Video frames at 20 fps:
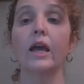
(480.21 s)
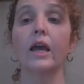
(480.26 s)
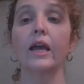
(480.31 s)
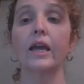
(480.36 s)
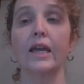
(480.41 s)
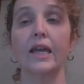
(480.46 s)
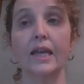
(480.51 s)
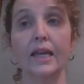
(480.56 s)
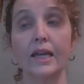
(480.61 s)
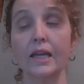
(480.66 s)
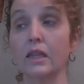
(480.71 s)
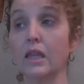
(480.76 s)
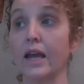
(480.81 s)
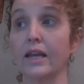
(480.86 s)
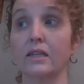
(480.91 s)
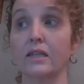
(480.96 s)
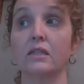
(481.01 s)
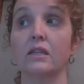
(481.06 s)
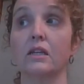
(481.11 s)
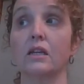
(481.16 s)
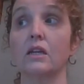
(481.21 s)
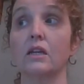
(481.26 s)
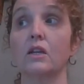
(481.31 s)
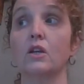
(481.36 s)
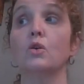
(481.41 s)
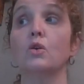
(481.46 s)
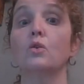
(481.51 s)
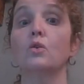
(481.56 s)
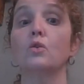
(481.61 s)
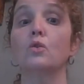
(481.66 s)
He likes
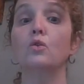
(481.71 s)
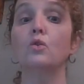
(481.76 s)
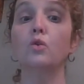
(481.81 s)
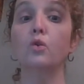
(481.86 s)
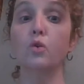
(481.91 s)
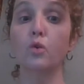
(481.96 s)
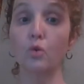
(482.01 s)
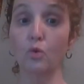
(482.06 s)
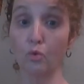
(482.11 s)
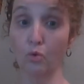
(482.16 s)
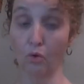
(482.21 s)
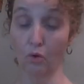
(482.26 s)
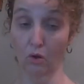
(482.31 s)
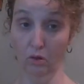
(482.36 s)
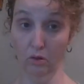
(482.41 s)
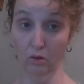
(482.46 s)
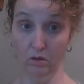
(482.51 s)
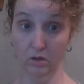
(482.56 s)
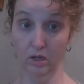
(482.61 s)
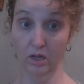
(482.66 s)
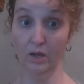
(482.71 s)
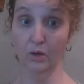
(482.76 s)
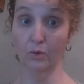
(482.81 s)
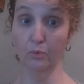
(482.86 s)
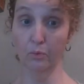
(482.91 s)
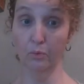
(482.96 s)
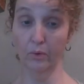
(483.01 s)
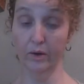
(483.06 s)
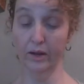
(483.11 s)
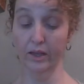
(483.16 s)
it cool. He
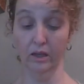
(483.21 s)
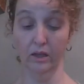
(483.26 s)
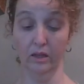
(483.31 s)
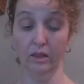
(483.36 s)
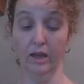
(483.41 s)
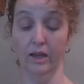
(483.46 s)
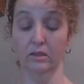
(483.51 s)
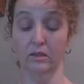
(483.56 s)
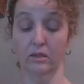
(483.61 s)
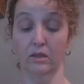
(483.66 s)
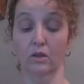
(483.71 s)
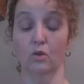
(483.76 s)
really likes it